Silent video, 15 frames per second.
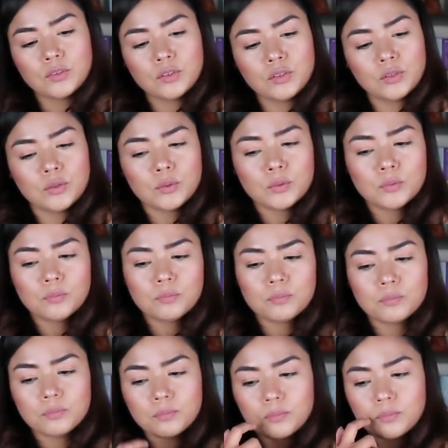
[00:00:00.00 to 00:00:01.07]
to
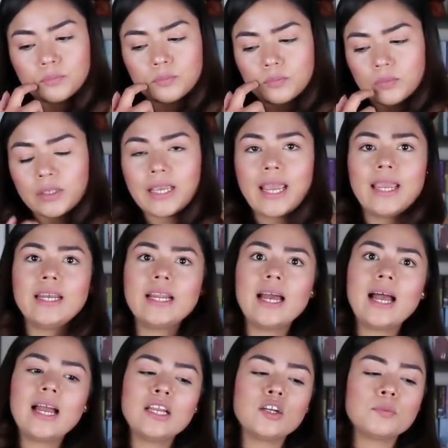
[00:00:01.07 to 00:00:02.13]
gain a
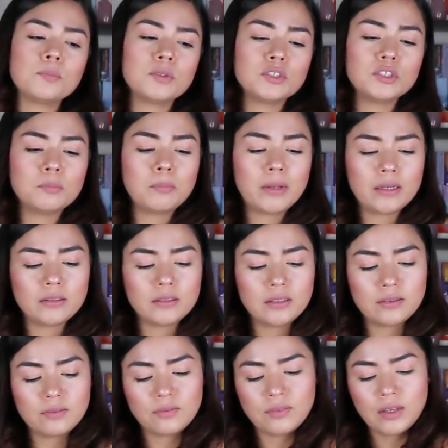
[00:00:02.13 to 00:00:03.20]
higher
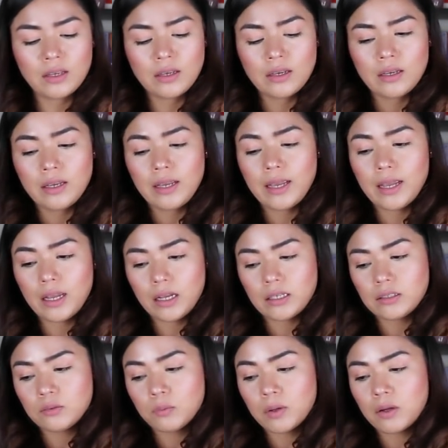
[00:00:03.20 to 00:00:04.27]
perspective.
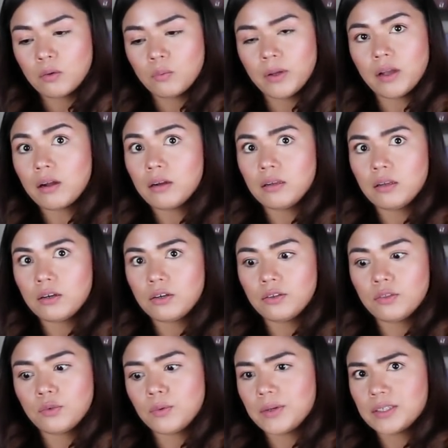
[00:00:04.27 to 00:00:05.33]
And well, we all
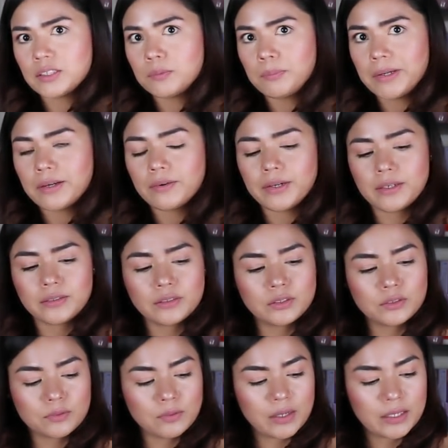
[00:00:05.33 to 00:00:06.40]
learn through
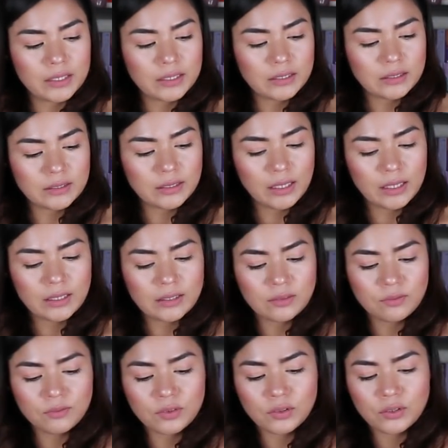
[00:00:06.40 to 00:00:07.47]
experience, right? And
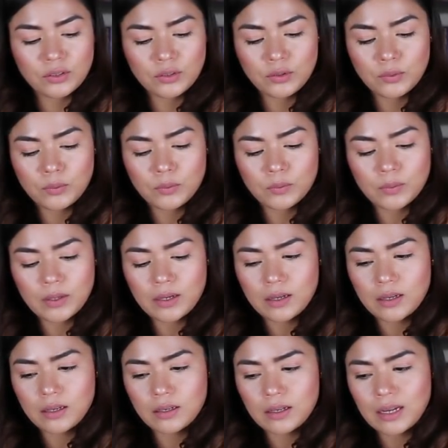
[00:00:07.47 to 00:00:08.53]
for you,
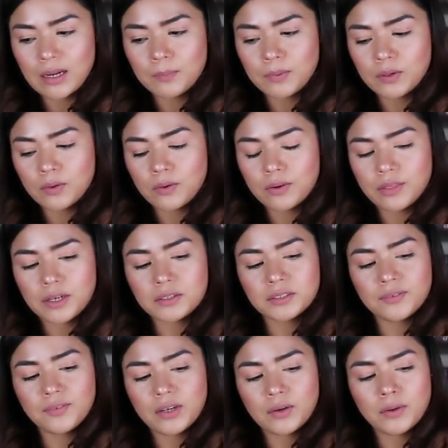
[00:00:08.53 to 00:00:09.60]
uh, Capricorn, there's
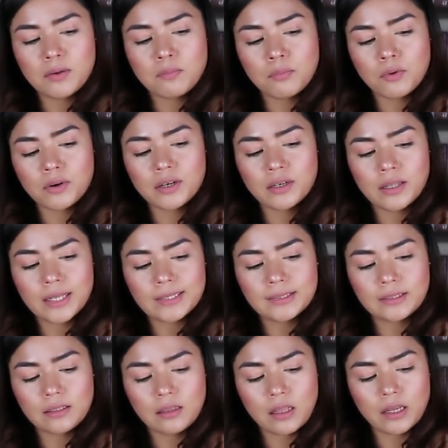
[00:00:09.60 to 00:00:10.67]
a very important
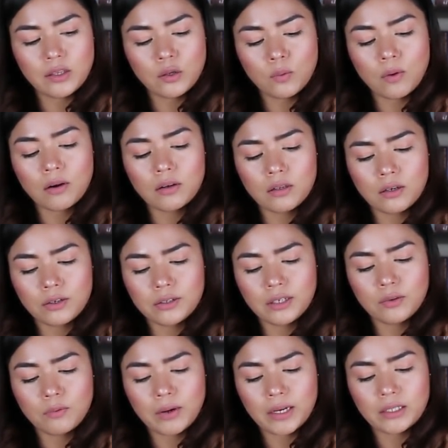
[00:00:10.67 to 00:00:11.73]
lesson that you are
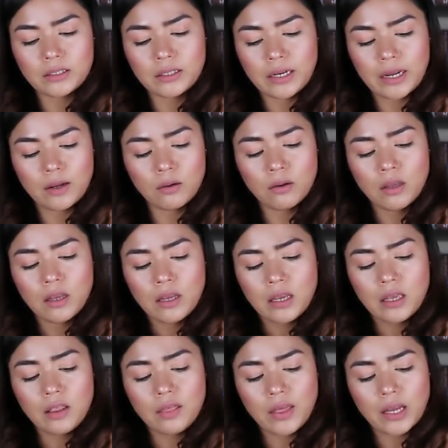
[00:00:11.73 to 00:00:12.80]
learning right now,
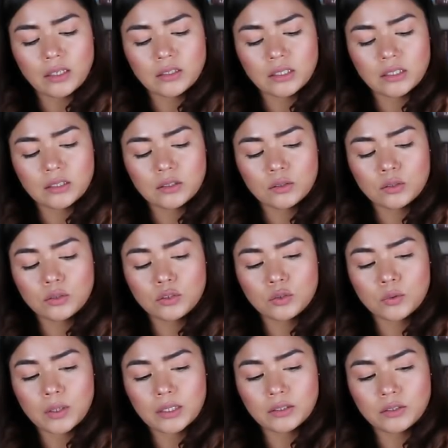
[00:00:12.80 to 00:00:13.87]
and that is to
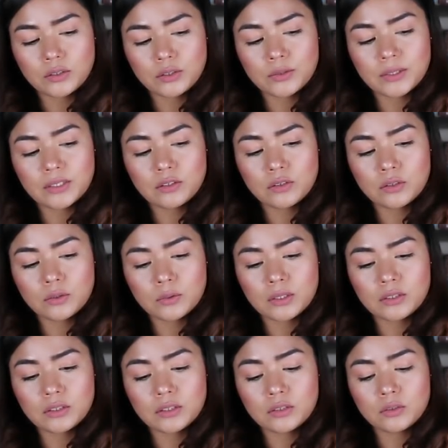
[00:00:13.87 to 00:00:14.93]
trust your
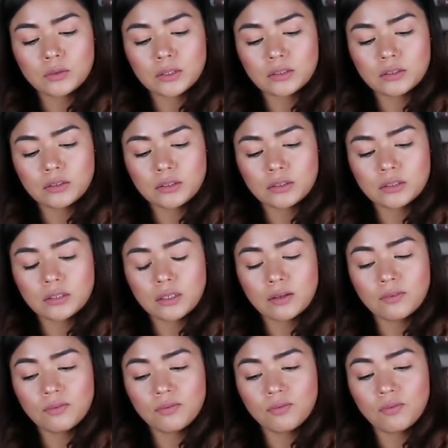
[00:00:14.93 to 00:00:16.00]
intuition, trust
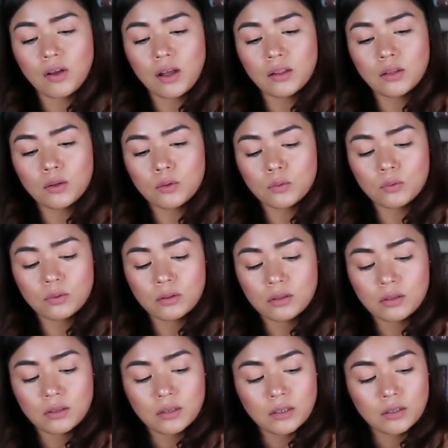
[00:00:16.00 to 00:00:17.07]
yourself, follow
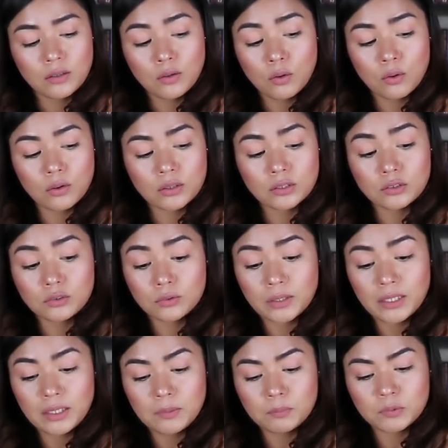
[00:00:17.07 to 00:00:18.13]
your
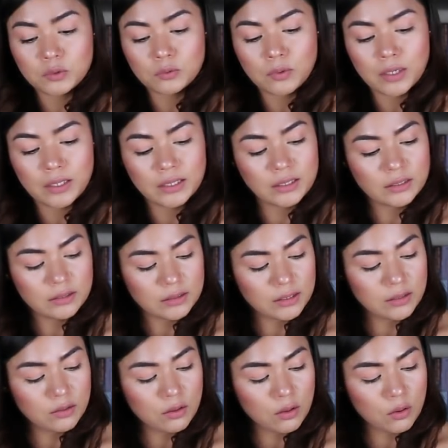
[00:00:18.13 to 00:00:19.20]
dreams, right?
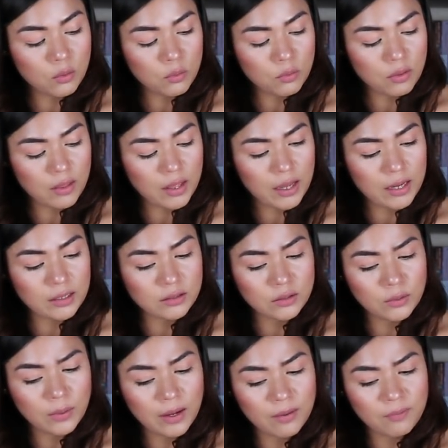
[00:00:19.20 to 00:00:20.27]
And know that
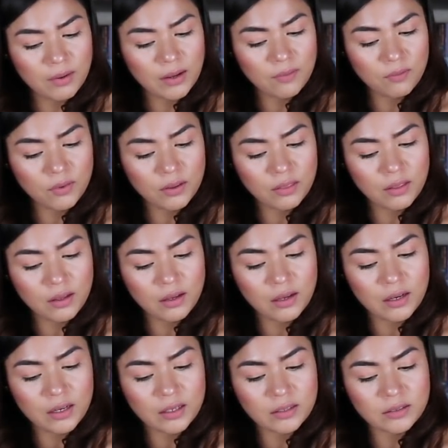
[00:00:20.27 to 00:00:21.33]
you have everything
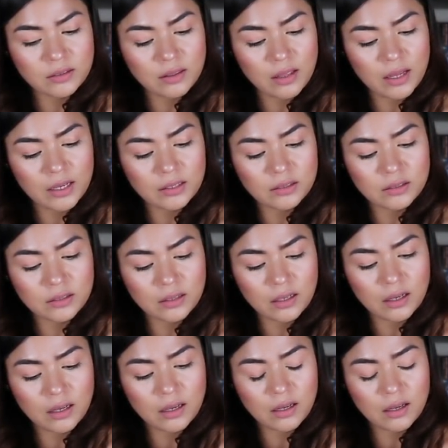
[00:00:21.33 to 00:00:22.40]
it is that
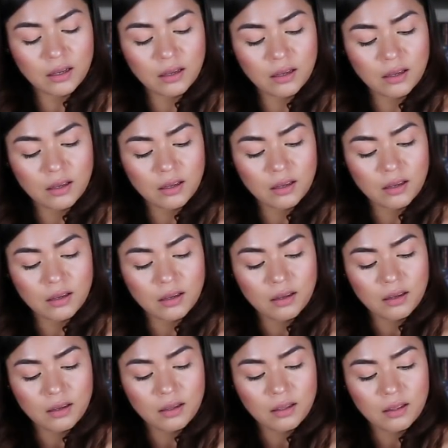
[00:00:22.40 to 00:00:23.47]
uh,
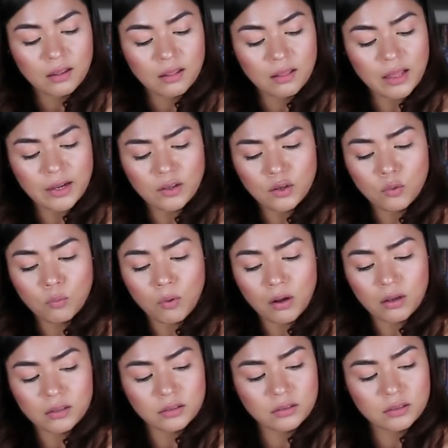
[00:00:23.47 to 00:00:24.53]
that you
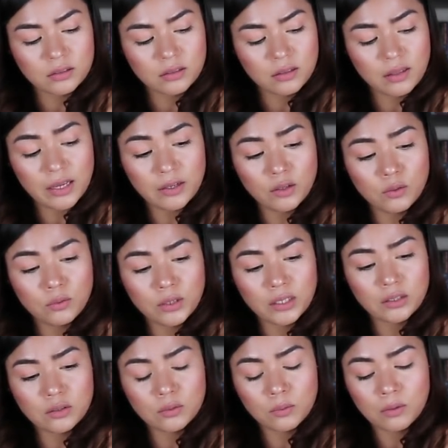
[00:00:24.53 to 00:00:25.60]
want, that you
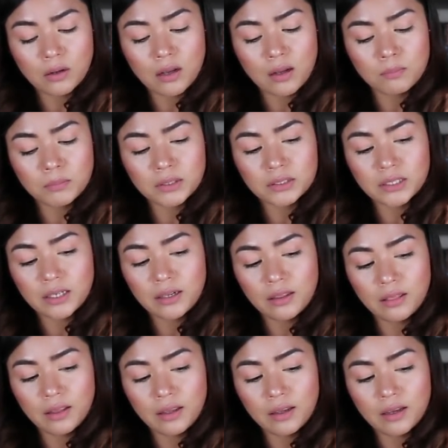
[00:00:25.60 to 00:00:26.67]
need to accomplish
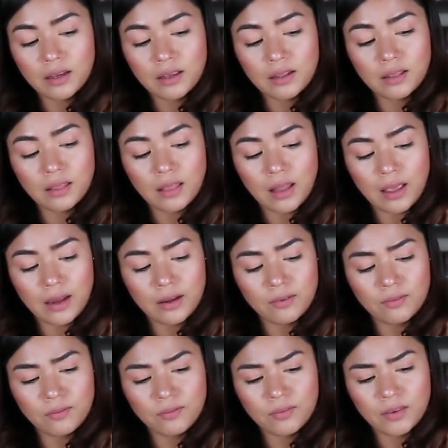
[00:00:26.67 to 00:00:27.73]
anything in
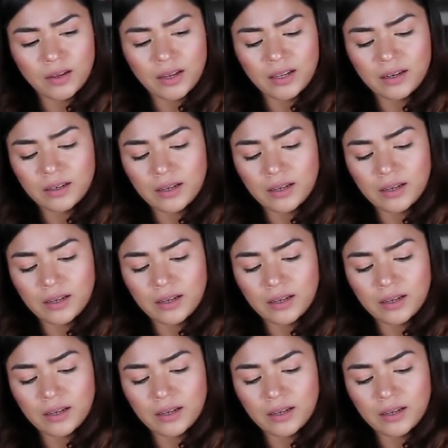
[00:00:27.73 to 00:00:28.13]
life. And